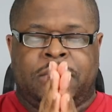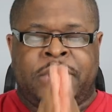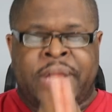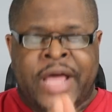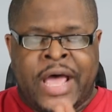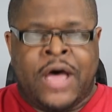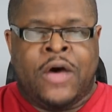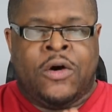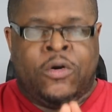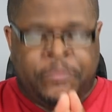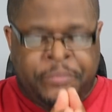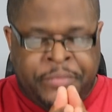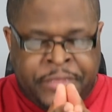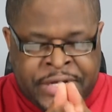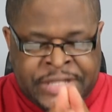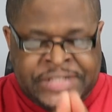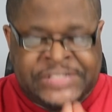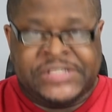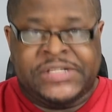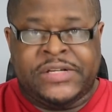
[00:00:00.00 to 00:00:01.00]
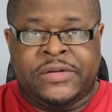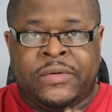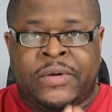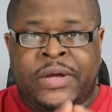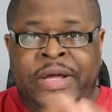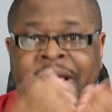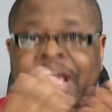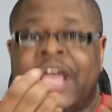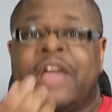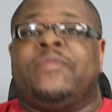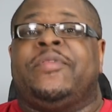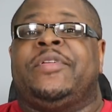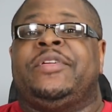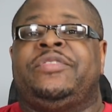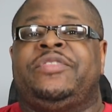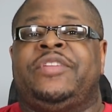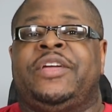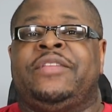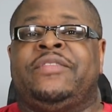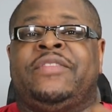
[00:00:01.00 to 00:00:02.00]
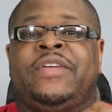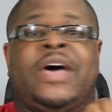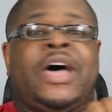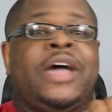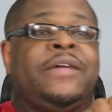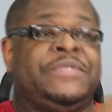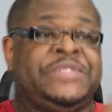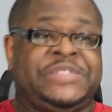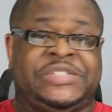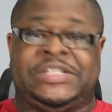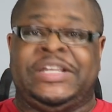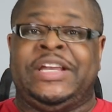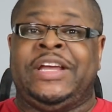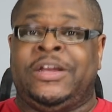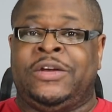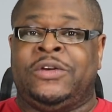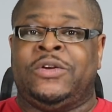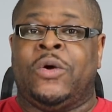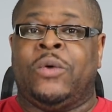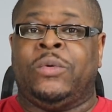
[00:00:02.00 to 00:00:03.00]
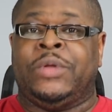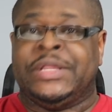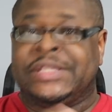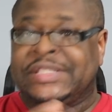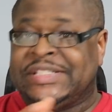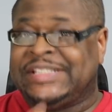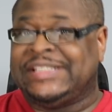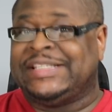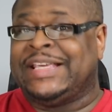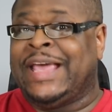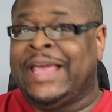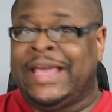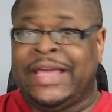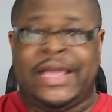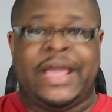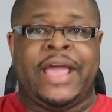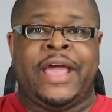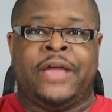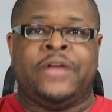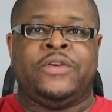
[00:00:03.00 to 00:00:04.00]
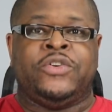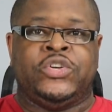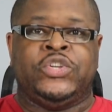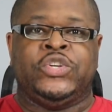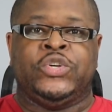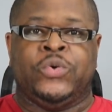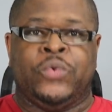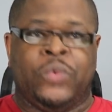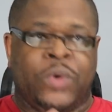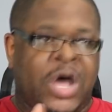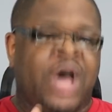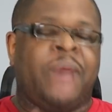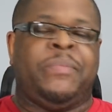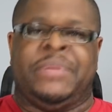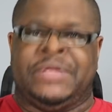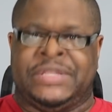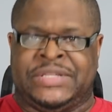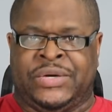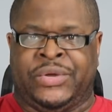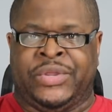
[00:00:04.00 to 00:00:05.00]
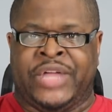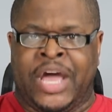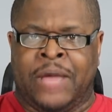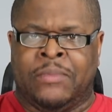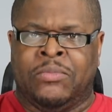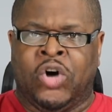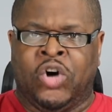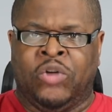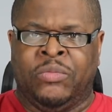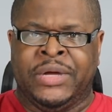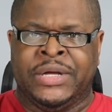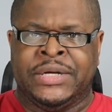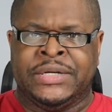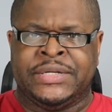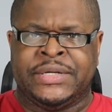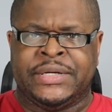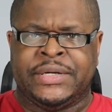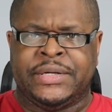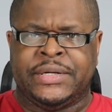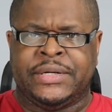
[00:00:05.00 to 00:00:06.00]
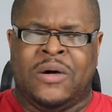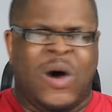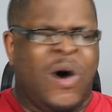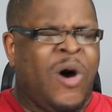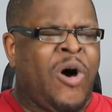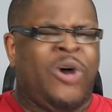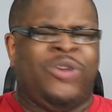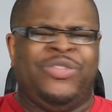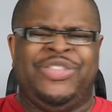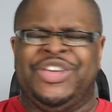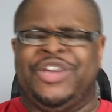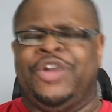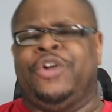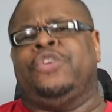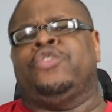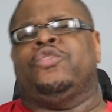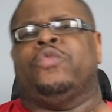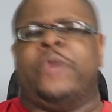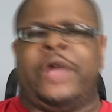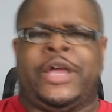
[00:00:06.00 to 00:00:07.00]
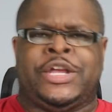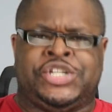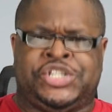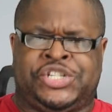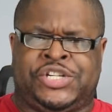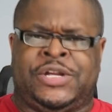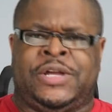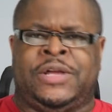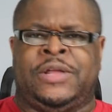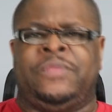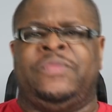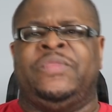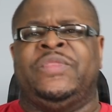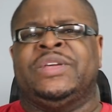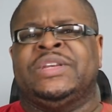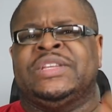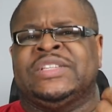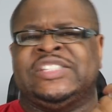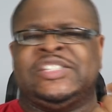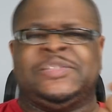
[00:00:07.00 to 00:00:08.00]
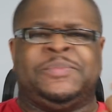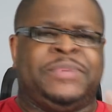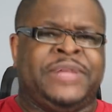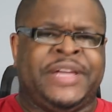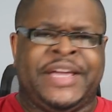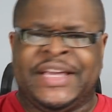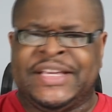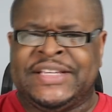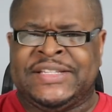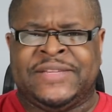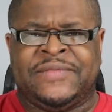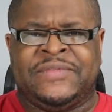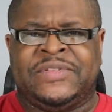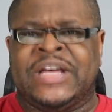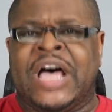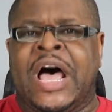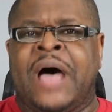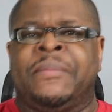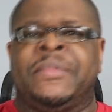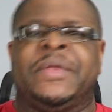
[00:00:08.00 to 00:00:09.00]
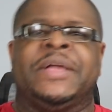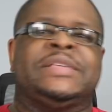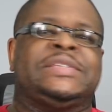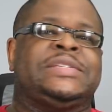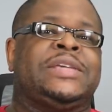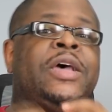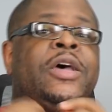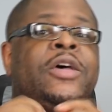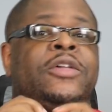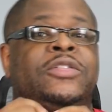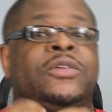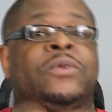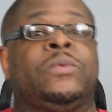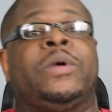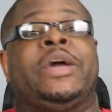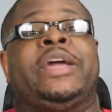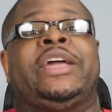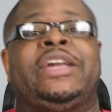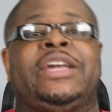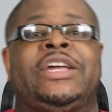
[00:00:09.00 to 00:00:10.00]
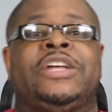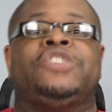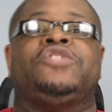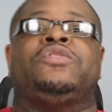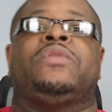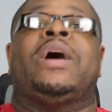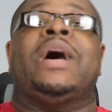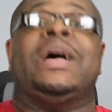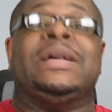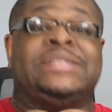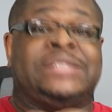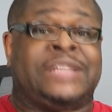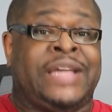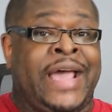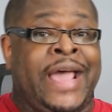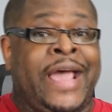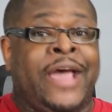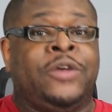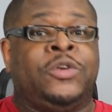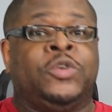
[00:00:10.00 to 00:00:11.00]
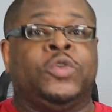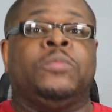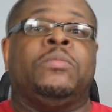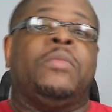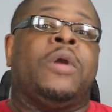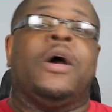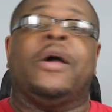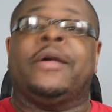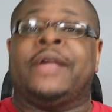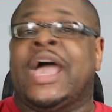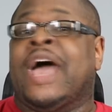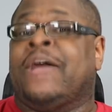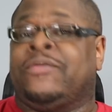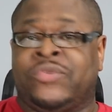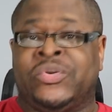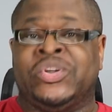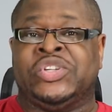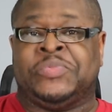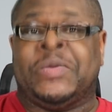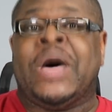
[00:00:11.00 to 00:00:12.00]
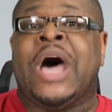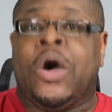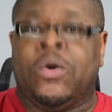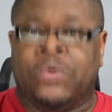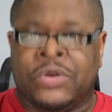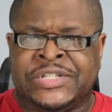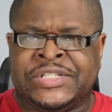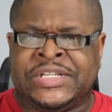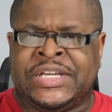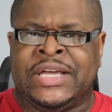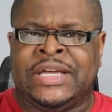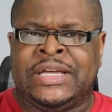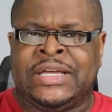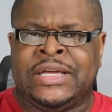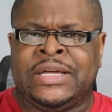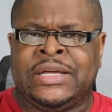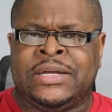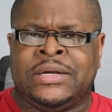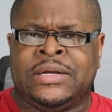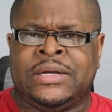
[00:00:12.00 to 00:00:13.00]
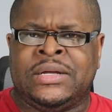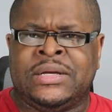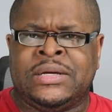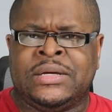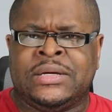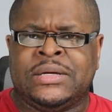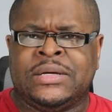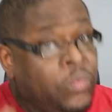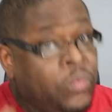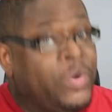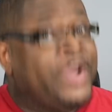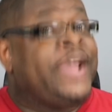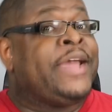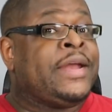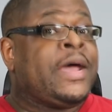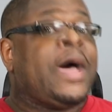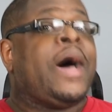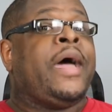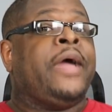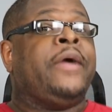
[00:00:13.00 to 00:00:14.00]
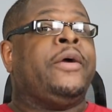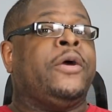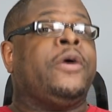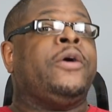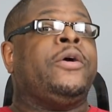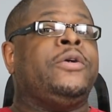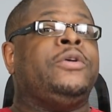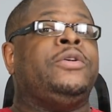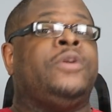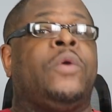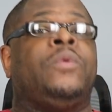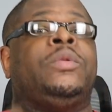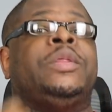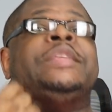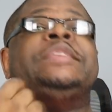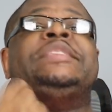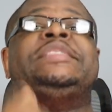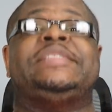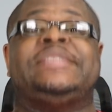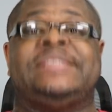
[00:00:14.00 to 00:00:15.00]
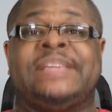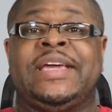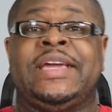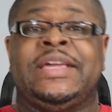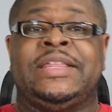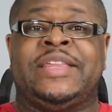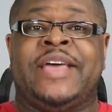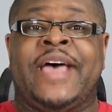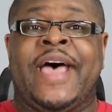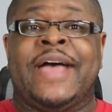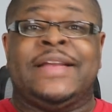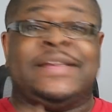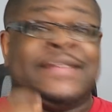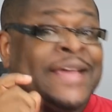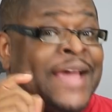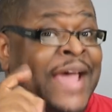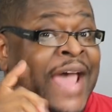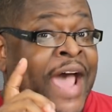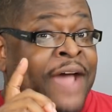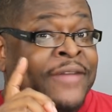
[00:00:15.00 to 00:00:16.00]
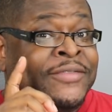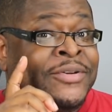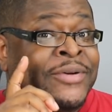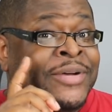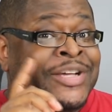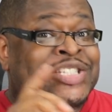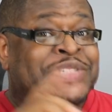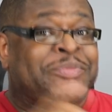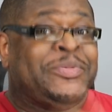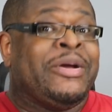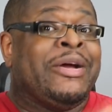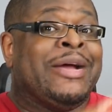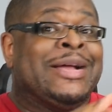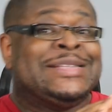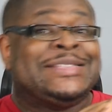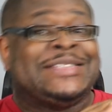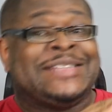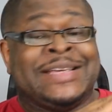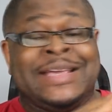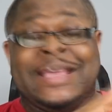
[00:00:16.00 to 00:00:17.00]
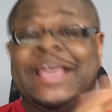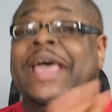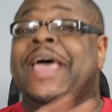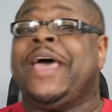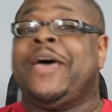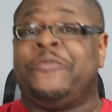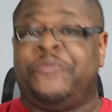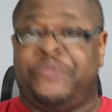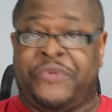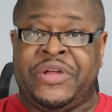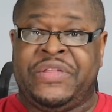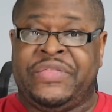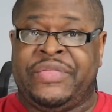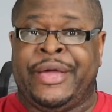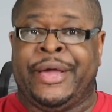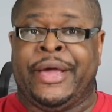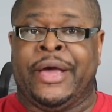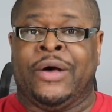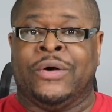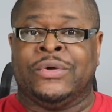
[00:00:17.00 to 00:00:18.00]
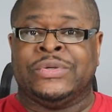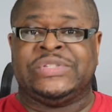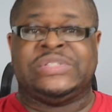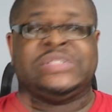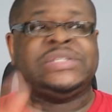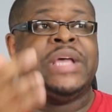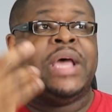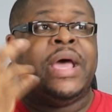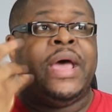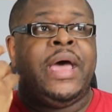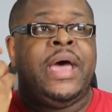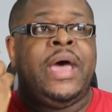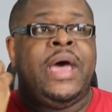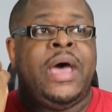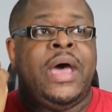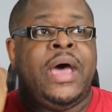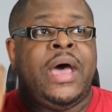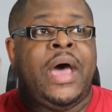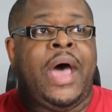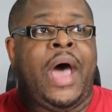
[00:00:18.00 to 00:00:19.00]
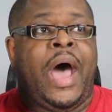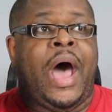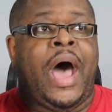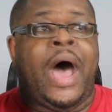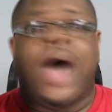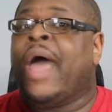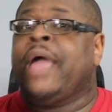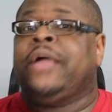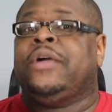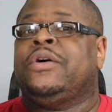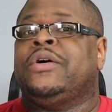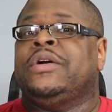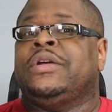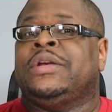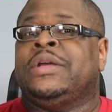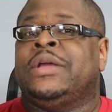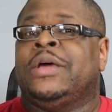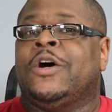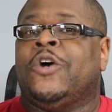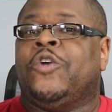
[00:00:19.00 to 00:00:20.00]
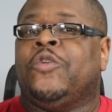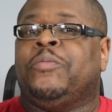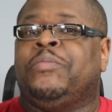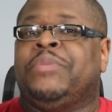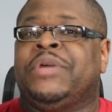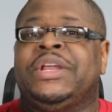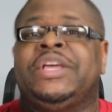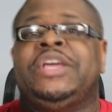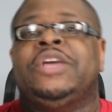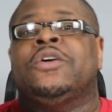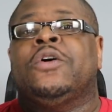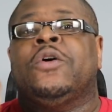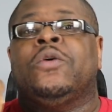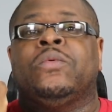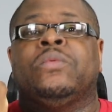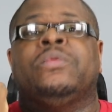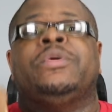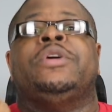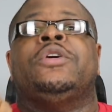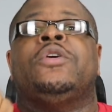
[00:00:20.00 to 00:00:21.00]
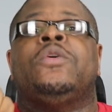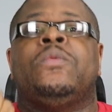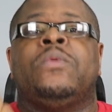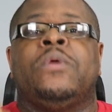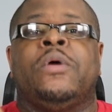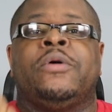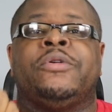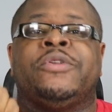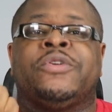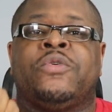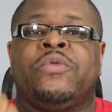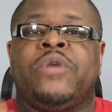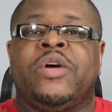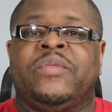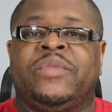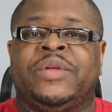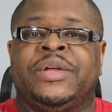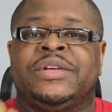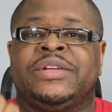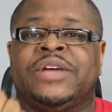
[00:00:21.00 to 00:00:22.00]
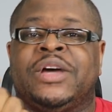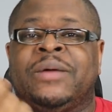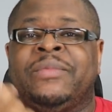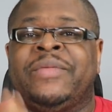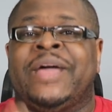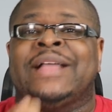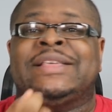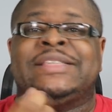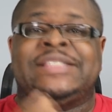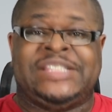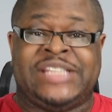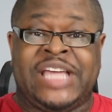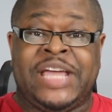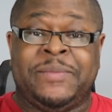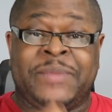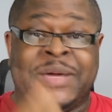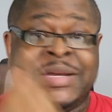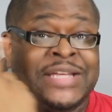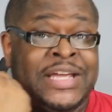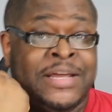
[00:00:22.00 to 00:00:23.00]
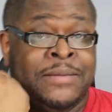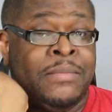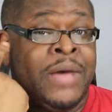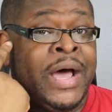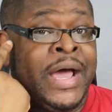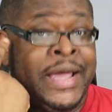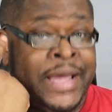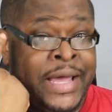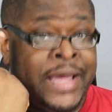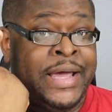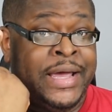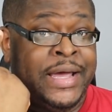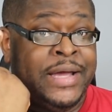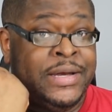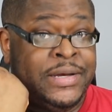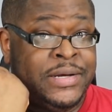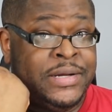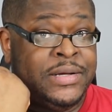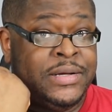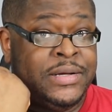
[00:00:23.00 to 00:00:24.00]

Now, considering everything that I've seen Nolan say and do up until that moment, all the aggression, the displays of dominance, the way he tries to handle Mark after his powers kick in. When I heard Nolan say that after experiencing everything else, I couldn't help but hear a real-world equivalent of that statement in my head.